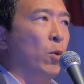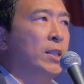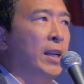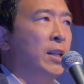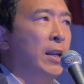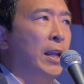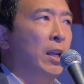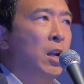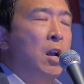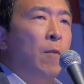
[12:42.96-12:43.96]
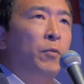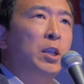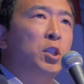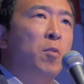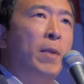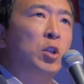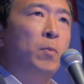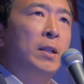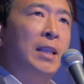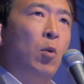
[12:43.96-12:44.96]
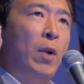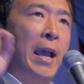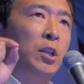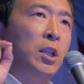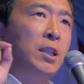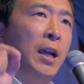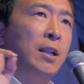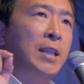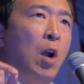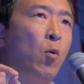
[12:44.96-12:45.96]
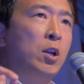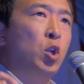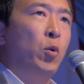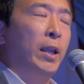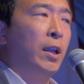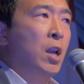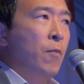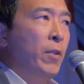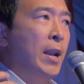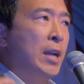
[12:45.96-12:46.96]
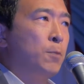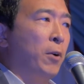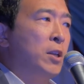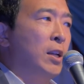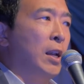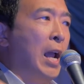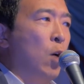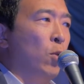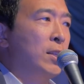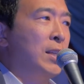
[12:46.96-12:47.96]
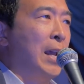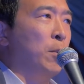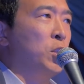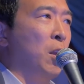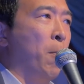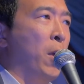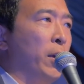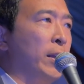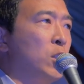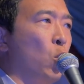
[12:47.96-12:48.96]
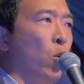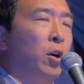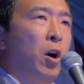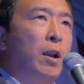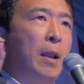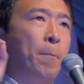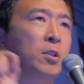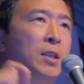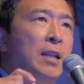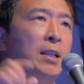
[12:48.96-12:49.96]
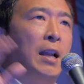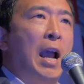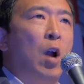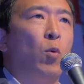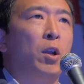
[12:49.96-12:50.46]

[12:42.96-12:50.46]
with dignity. These are the measurements that would actually tell us how we're doing. And as president, I will establish the American scorecard and present on how we